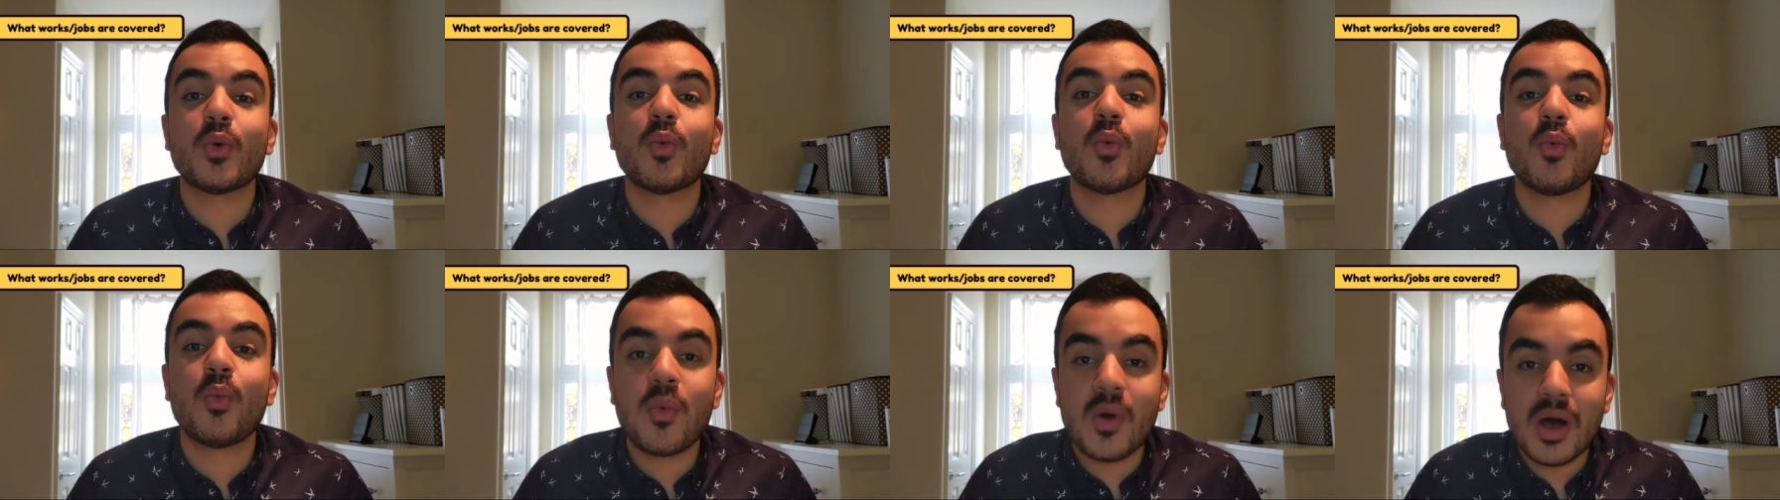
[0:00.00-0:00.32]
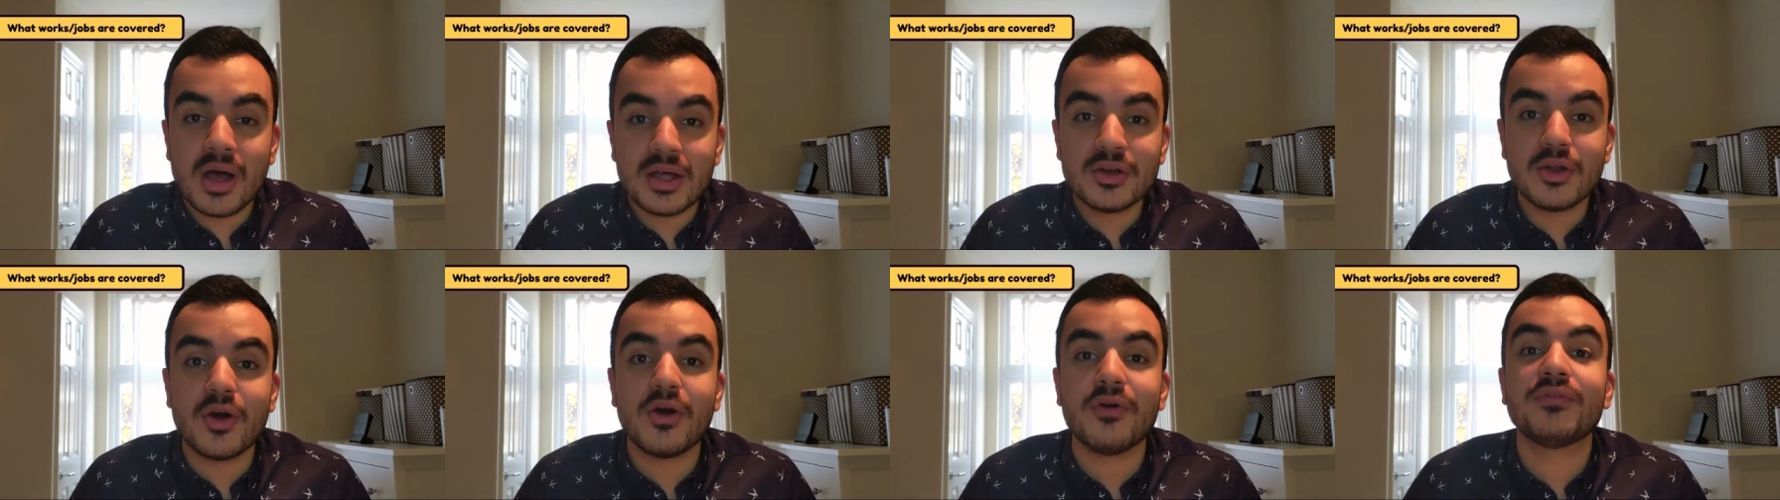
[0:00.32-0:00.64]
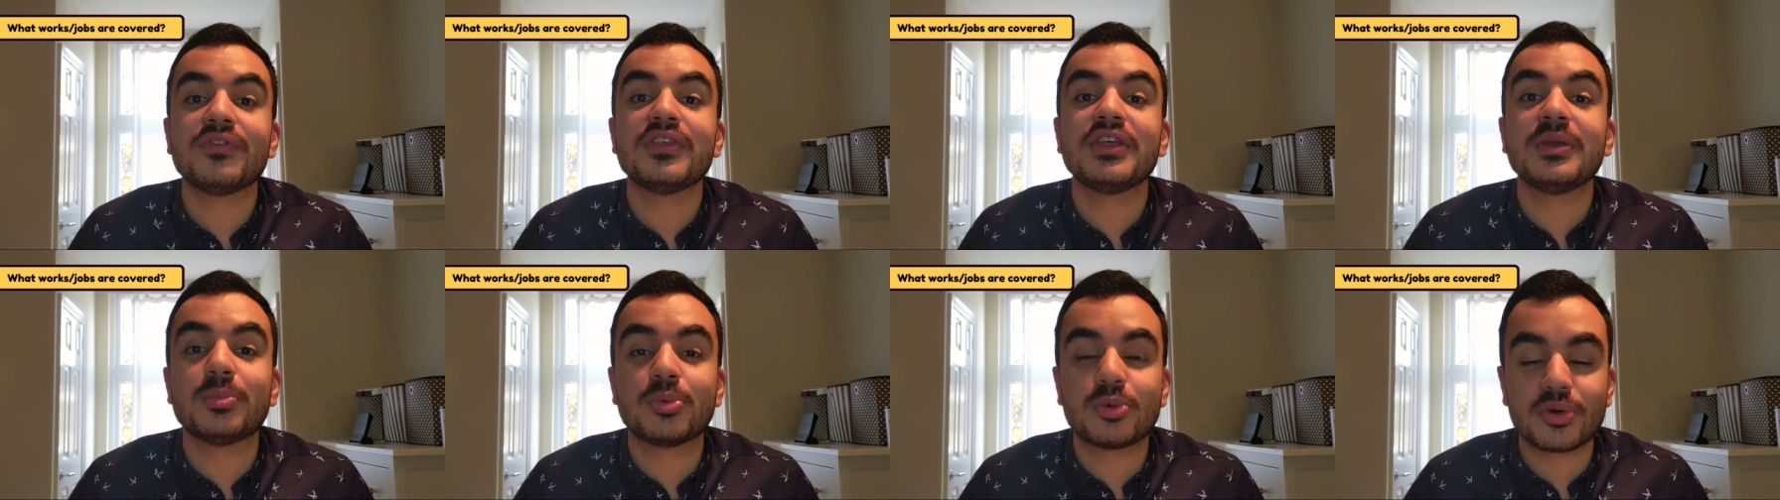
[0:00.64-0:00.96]
one
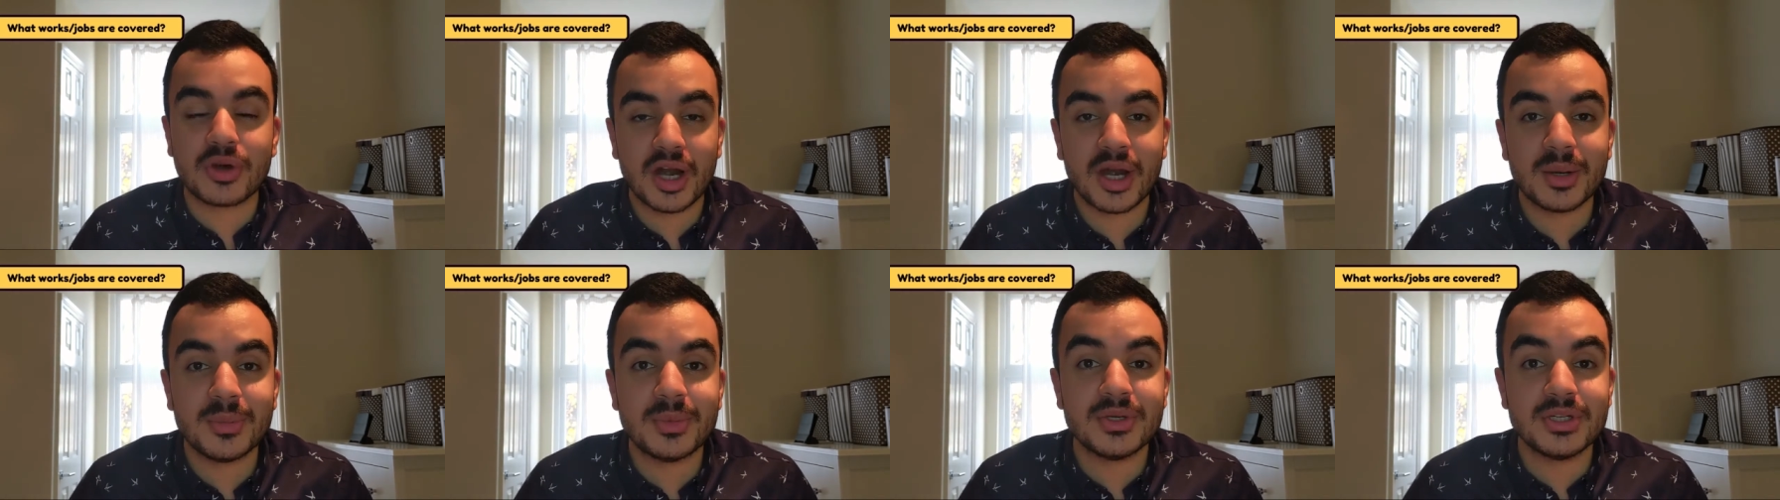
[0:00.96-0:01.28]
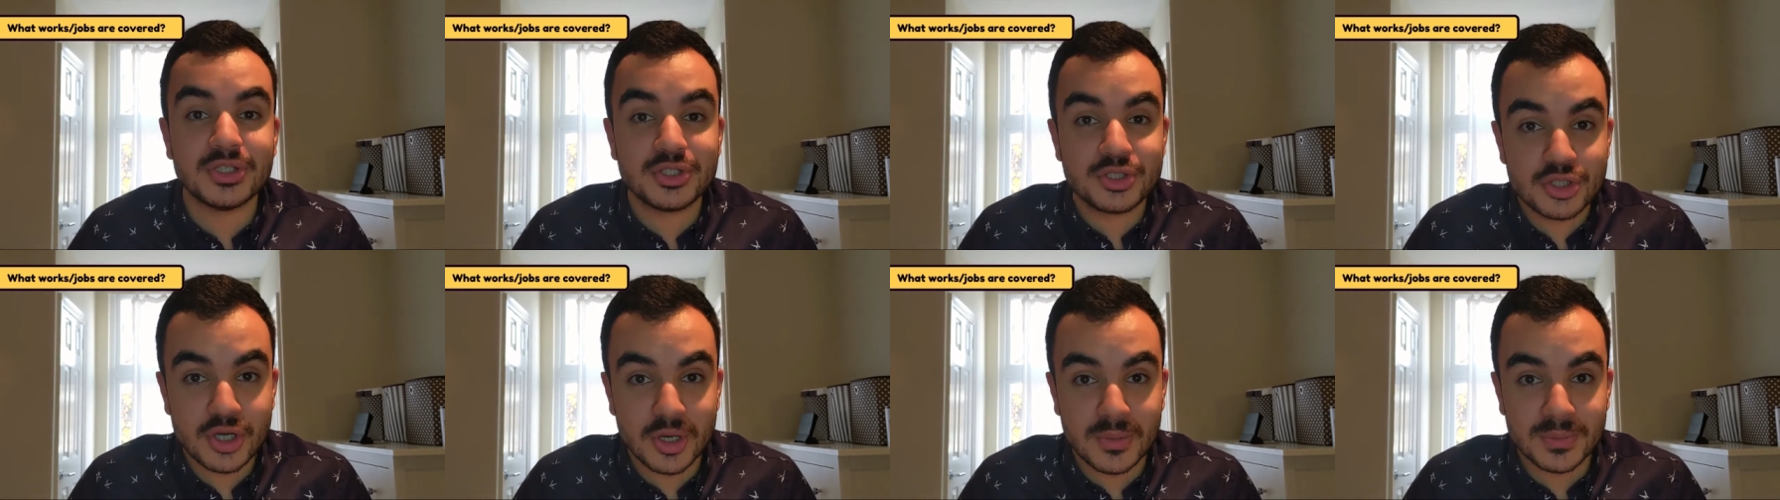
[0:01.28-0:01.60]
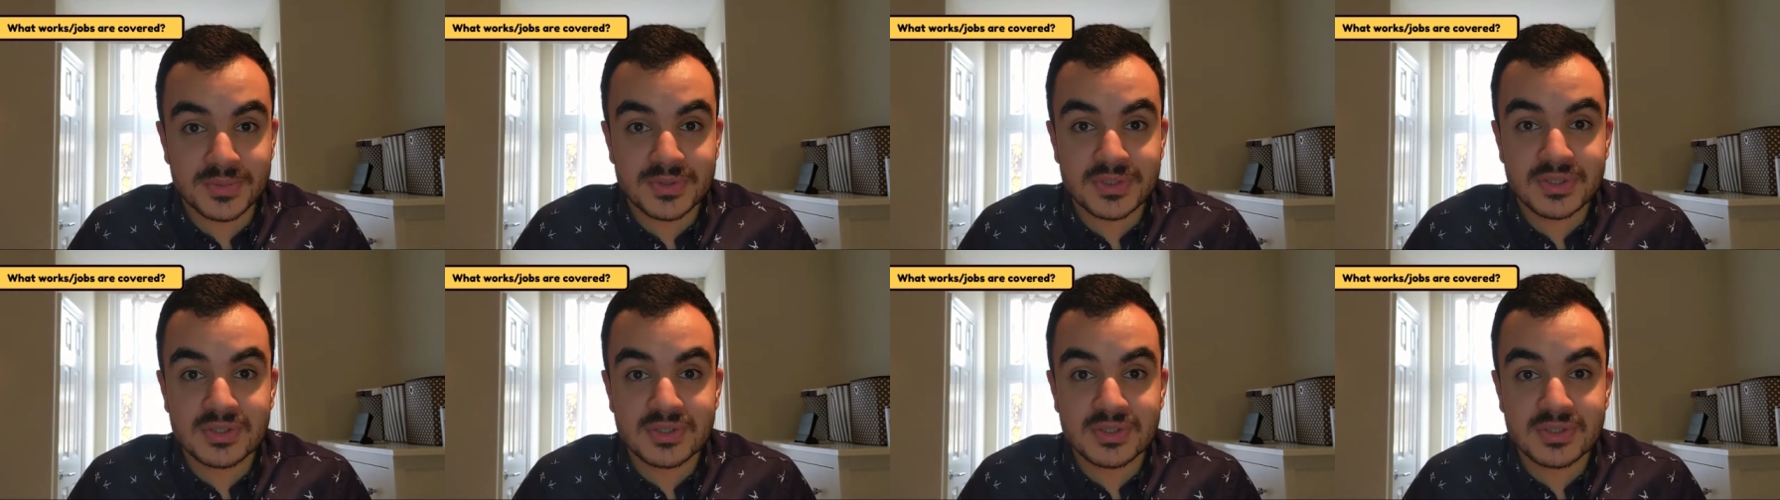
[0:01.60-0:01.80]
of the primary jobs.